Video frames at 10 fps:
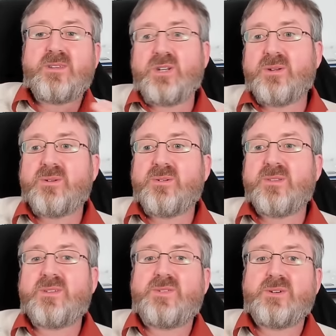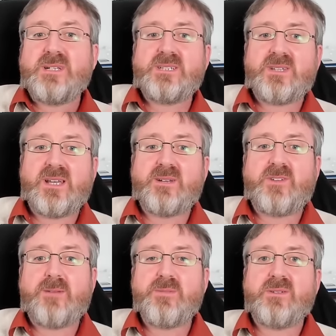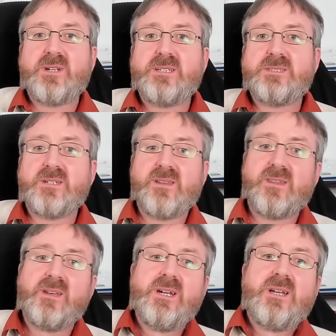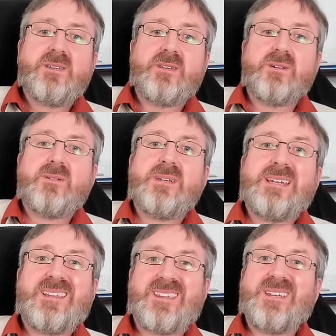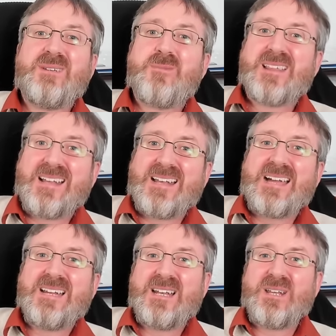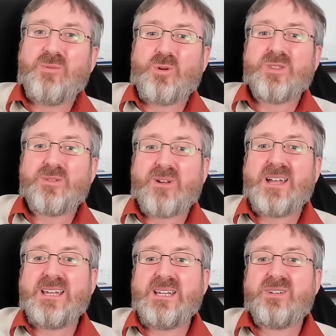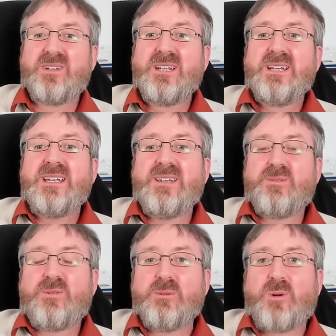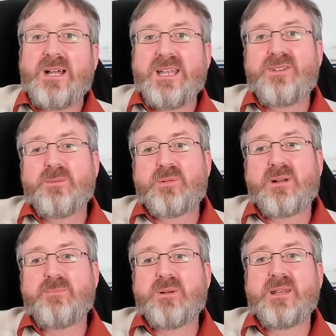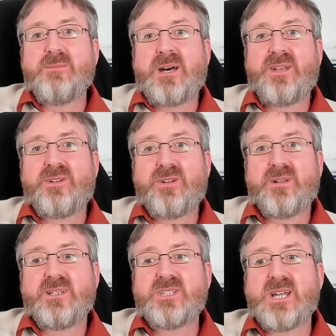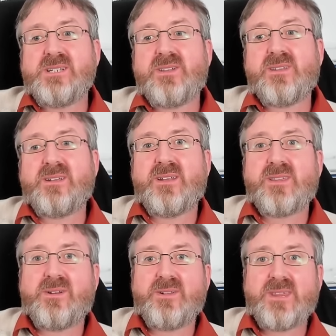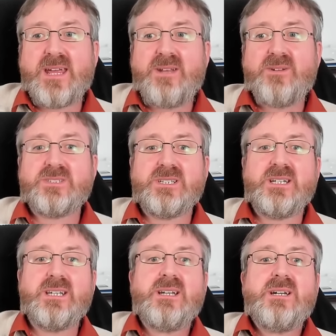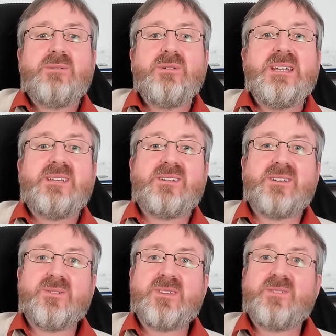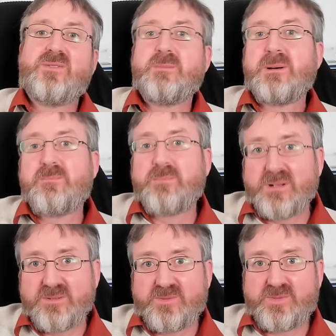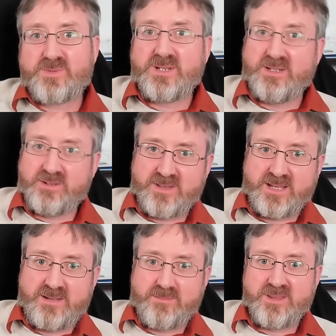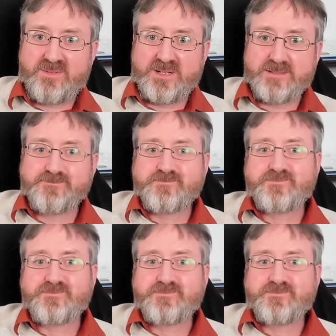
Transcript: used for each set of observations. So it seems Langley was right. If we want to properly monitor the changes in the sun's energy, we need to do so from above the Earth's atmosphere.